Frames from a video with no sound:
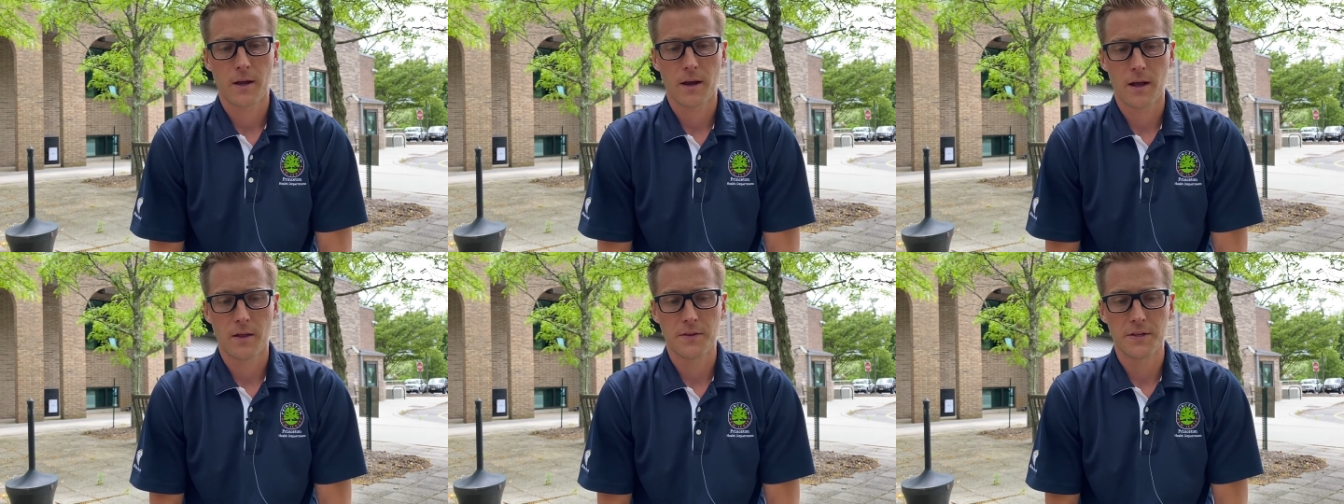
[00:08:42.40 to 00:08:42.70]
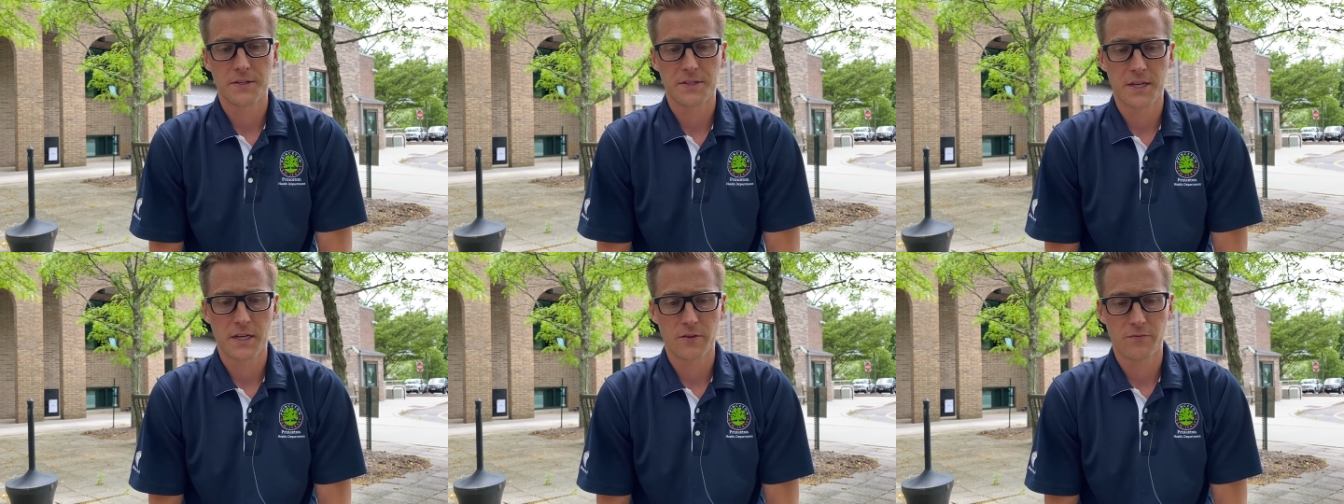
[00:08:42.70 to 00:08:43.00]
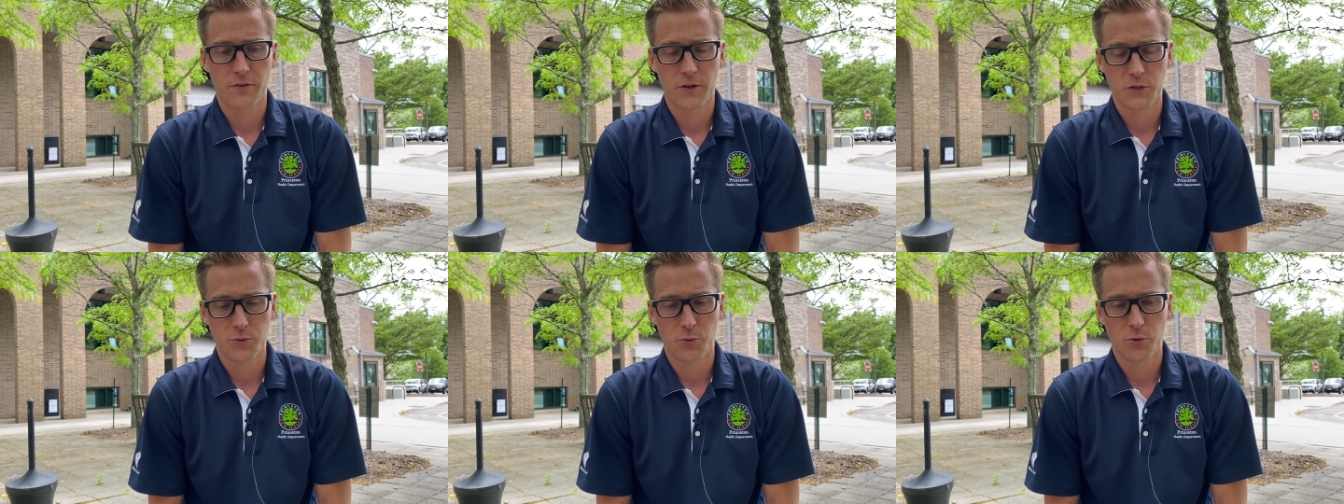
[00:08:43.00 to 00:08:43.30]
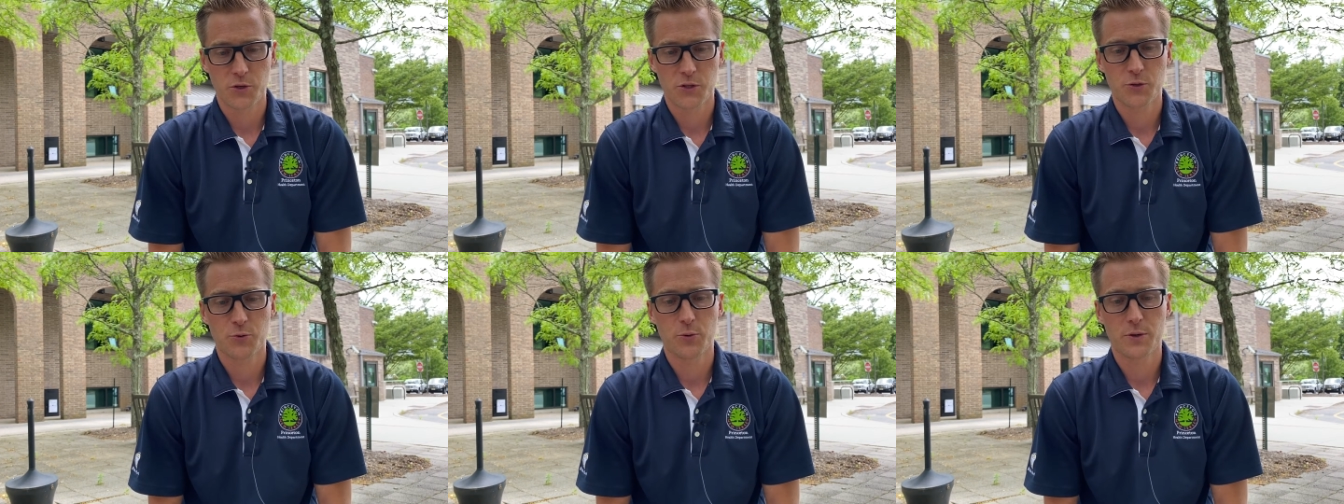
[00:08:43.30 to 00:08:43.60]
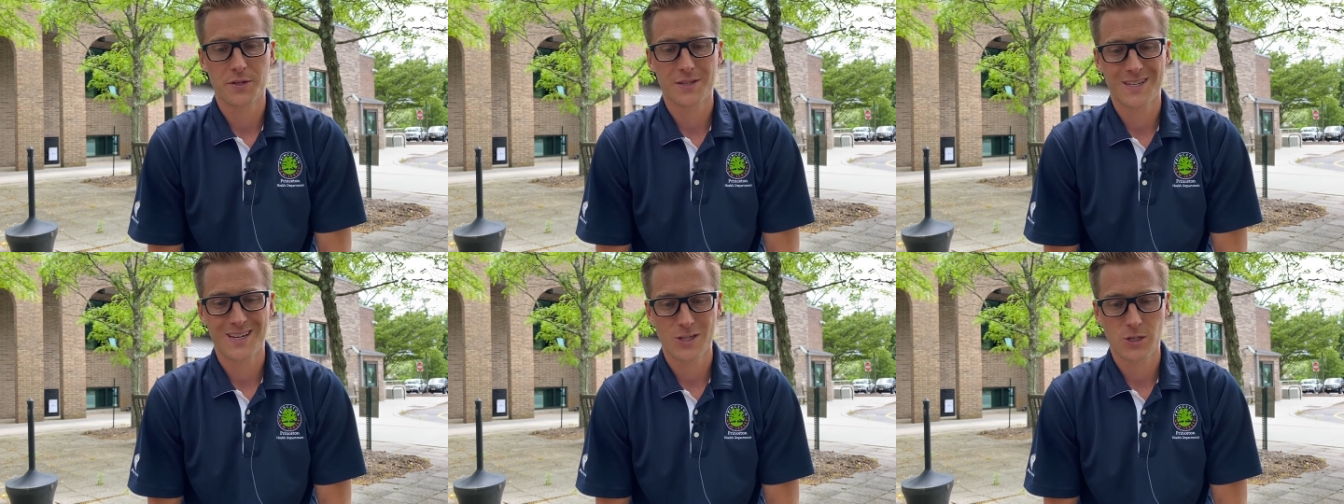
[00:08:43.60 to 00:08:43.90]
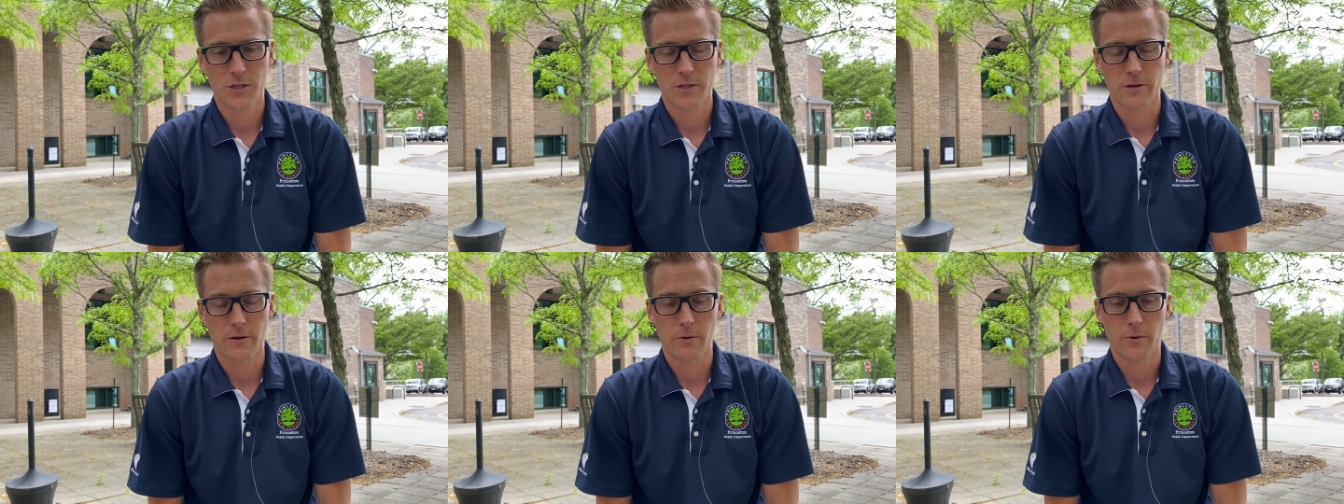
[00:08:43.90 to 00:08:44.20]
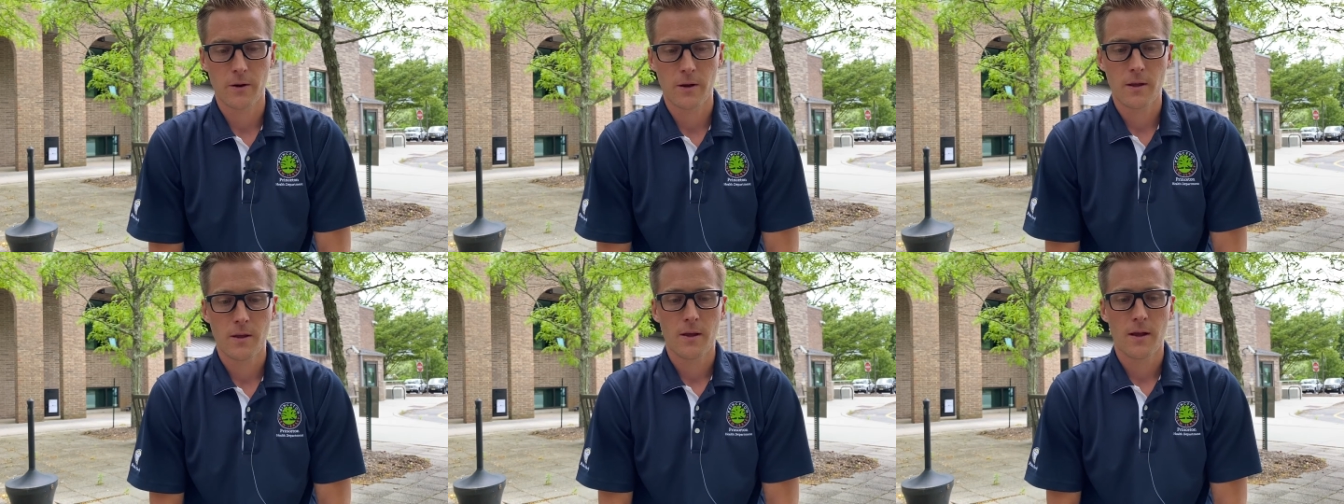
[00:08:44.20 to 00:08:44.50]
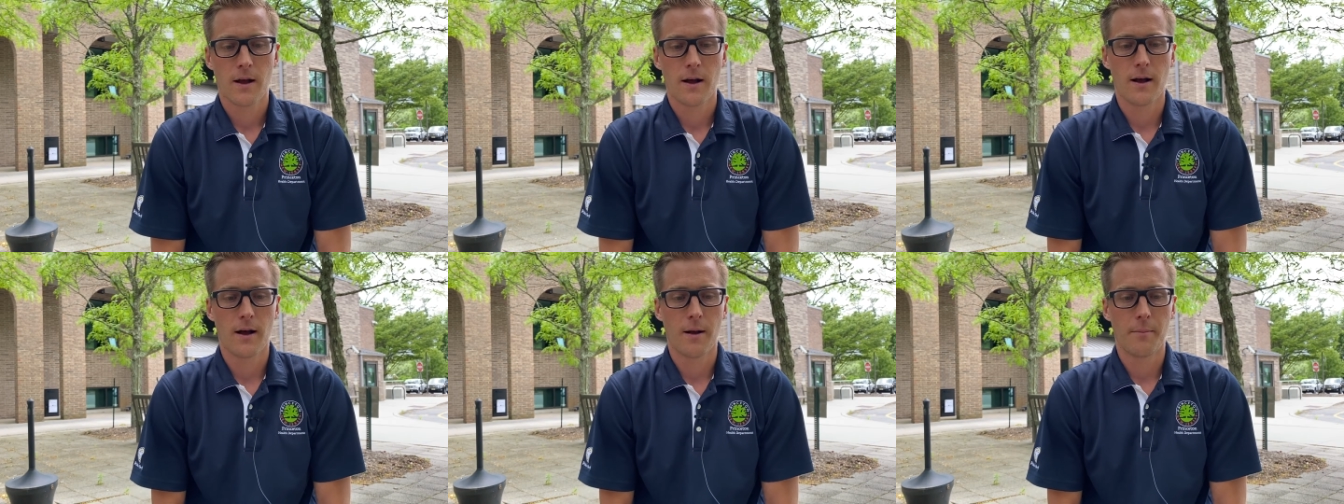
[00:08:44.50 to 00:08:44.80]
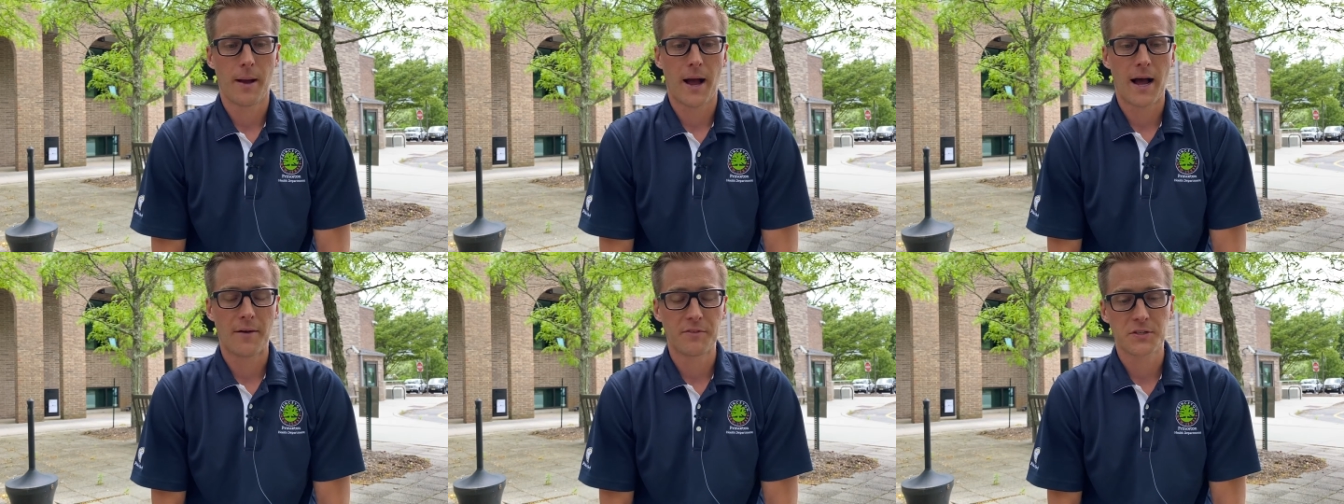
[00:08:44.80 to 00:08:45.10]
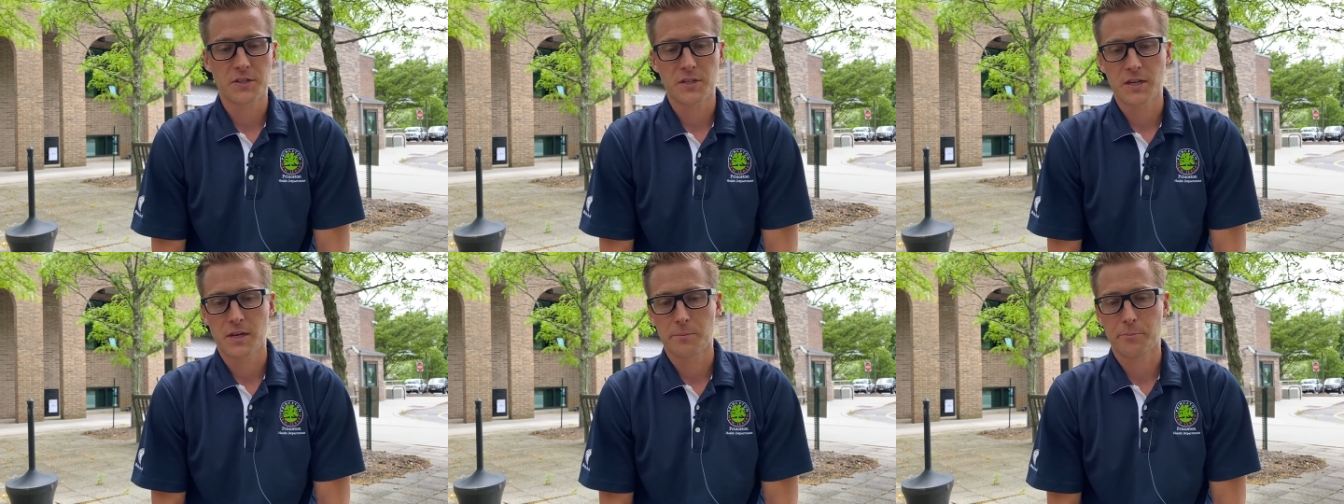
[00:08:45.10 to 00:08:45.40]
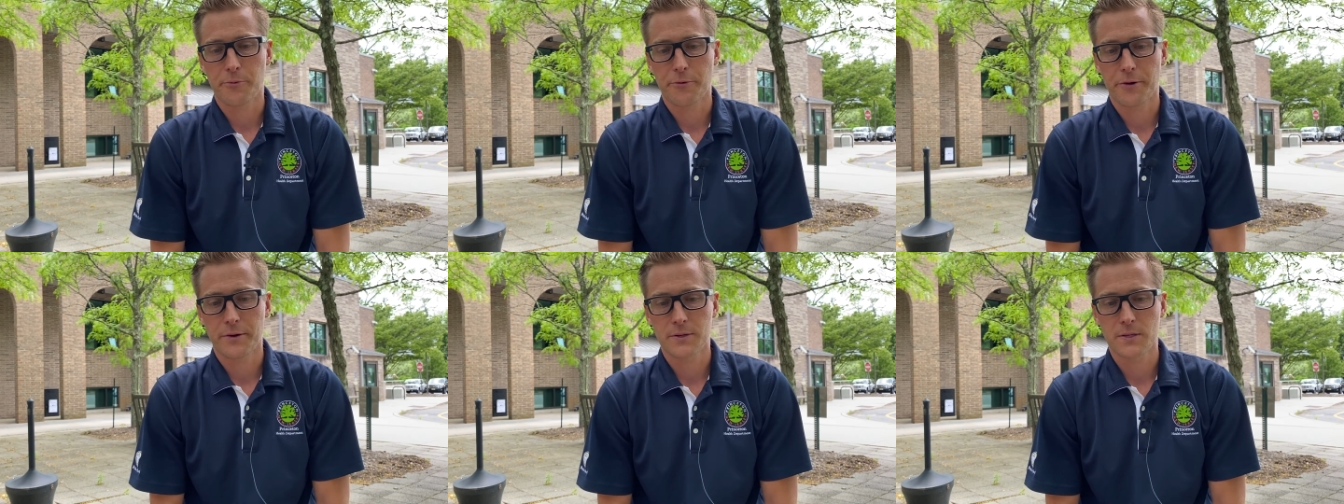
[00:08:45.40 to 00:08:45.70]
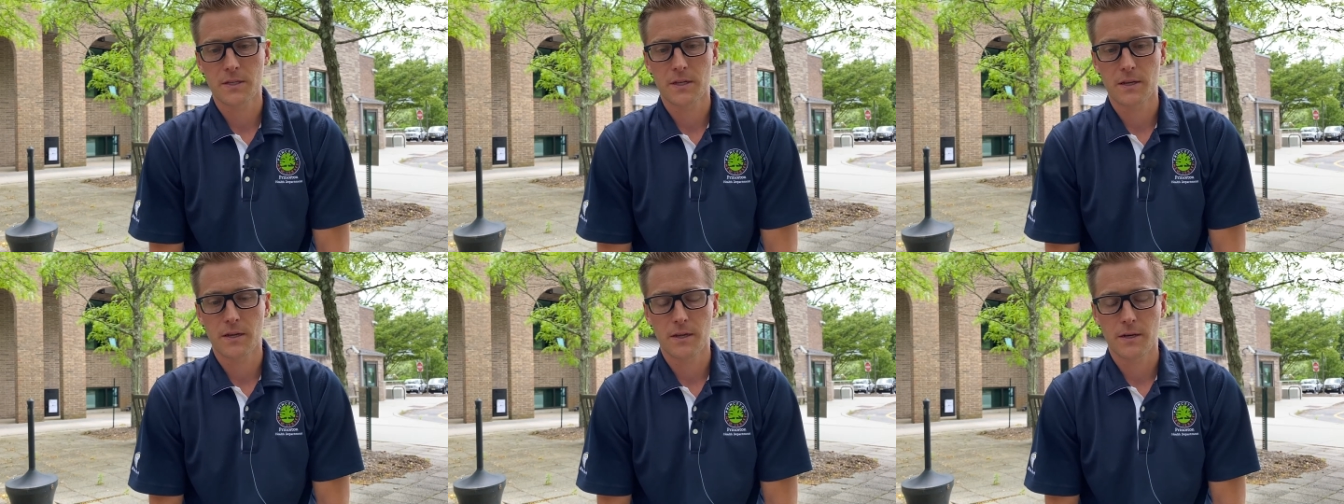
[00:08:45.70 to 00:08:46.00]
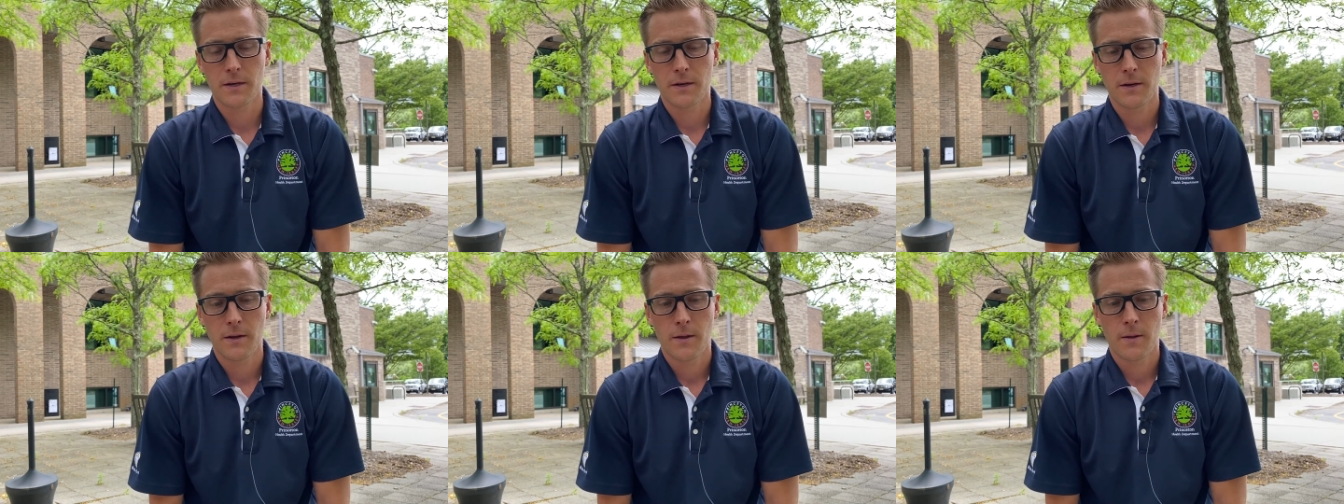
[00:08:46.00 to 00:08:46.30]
these individuals to assist you. Obviously in Princeton,